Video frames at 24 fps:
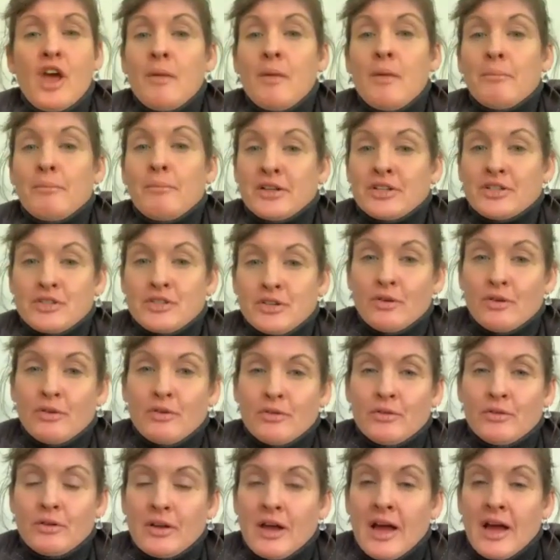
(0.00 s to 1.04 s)
But
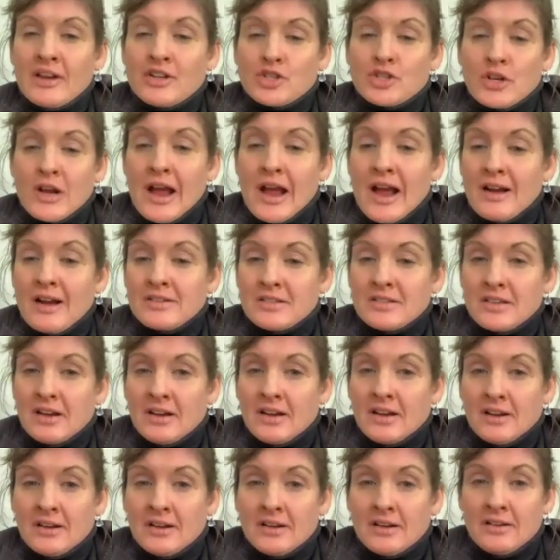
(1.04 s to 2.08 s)
don't attract
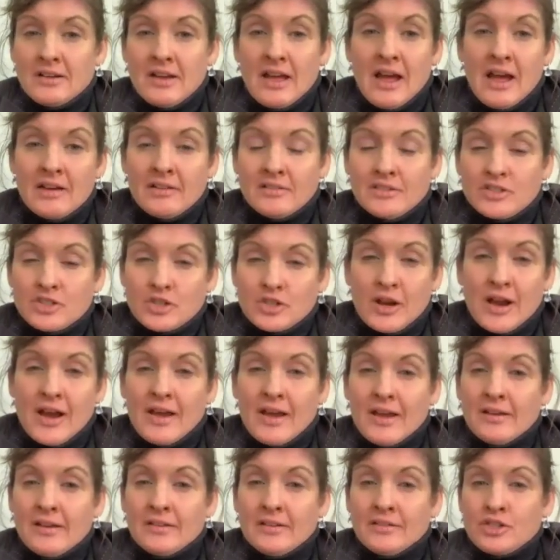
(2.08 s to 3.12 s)
and try
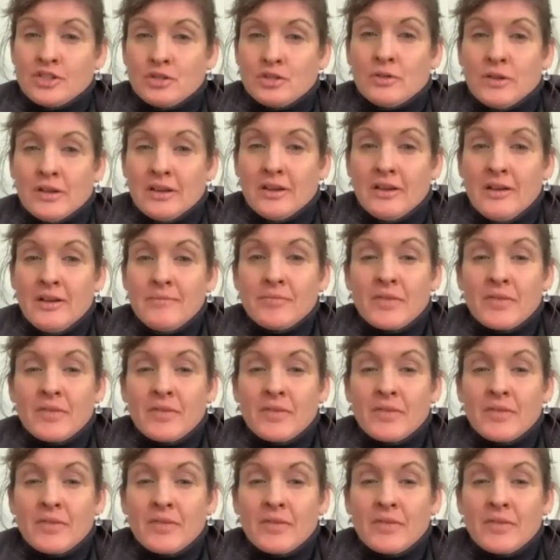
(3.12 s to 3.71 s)
and do a